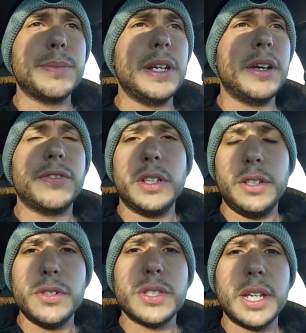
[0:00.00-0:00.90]
me enough to
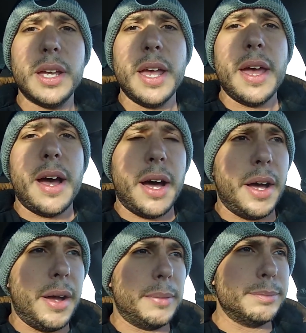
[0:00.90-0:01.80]
use it.
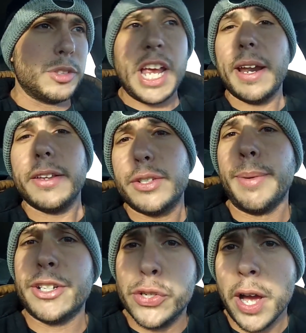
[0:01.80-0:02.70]
Shout out to
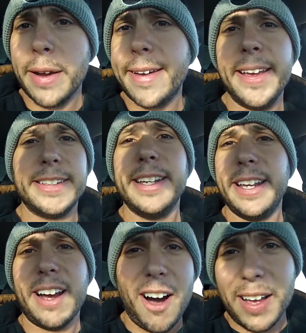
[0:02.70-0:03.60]
my truck. It did
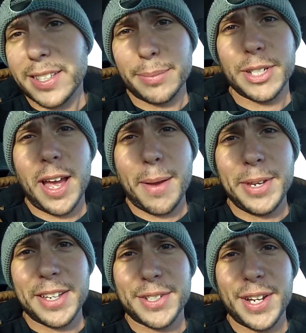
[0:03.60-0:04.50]
an awesome job
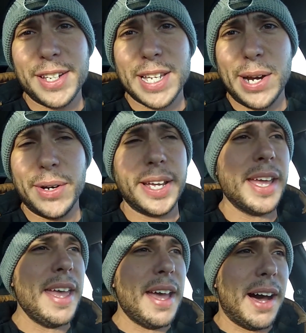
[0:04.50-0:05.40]
yesterday towing.
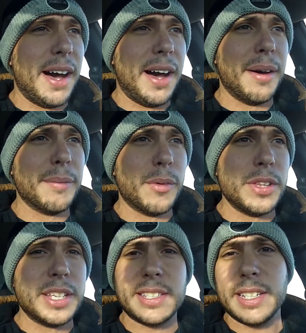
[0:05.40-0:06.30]
The
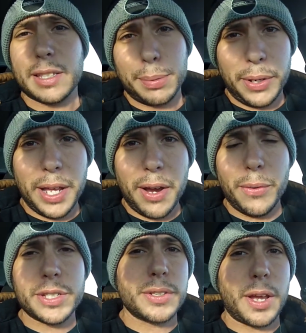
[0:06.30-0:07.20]
6.0
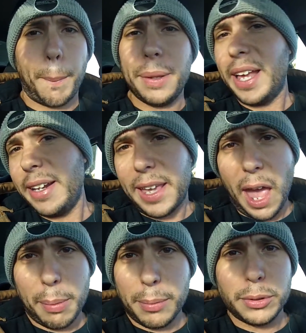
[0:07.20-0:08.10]
was plenty
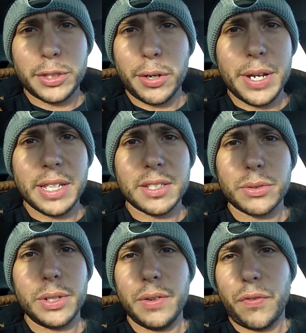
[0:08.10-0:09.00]
capable of towing this
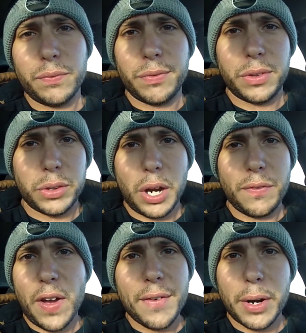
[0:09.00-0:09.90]

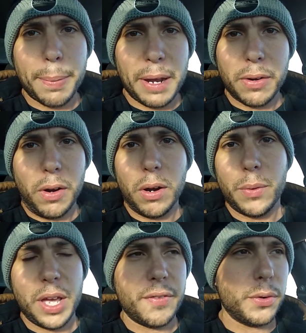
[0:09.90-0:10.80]
3,500 pound car,
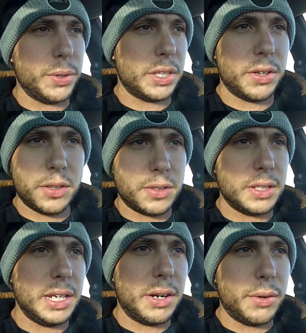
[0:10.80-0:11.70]
whatever, with the,
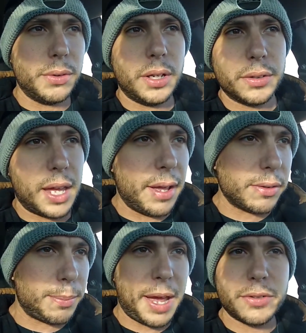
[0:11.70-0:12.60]
you know,
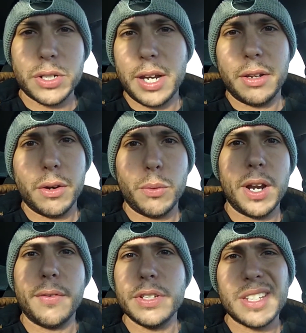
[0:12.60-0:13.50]
1,000 pound trailer or
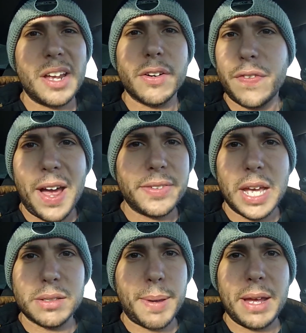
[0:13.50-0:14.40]
whatever. It's under
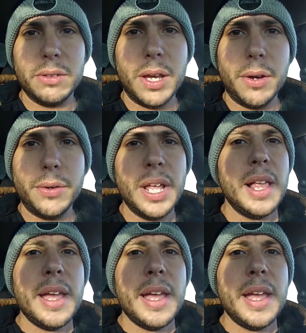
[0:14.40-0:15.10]
5,000 pound load.